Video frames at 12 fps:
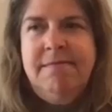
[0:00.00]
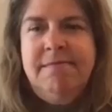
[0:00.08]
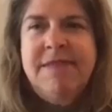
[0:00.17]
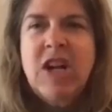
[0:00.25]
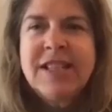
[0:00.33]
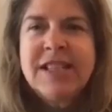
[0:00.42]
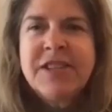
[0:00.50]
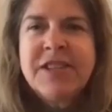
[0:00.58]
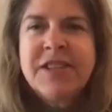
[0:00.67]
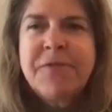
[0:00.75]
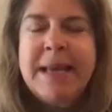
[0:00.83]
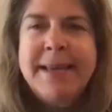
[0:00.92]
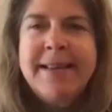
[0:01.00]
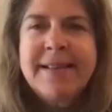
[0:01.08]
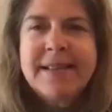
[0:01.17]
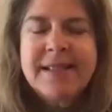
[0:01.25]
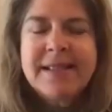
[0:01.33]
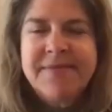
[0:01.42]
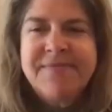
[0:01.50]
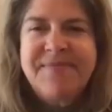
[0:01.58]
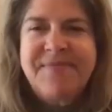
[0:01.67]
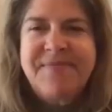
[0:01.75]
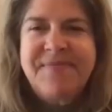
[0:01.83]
and lots of babies.